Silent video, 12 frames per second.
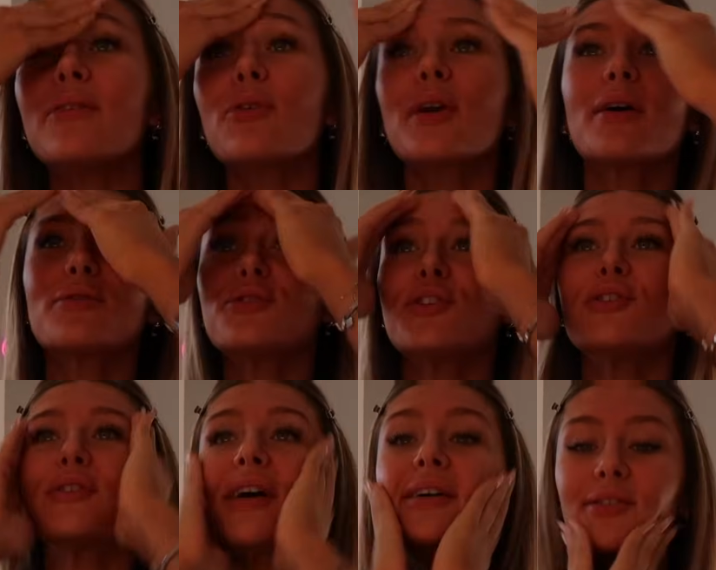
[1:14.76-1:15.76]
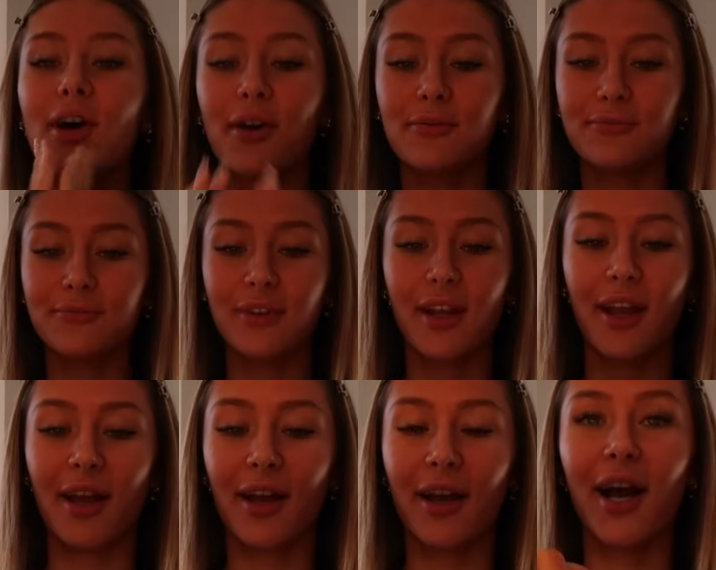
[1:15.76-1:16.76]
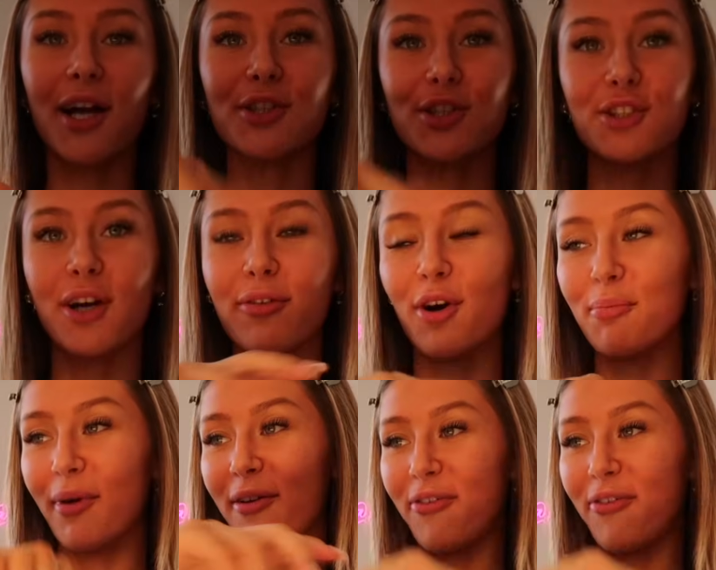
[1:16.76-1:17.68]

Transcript: everyone else use it, so I just shove it on my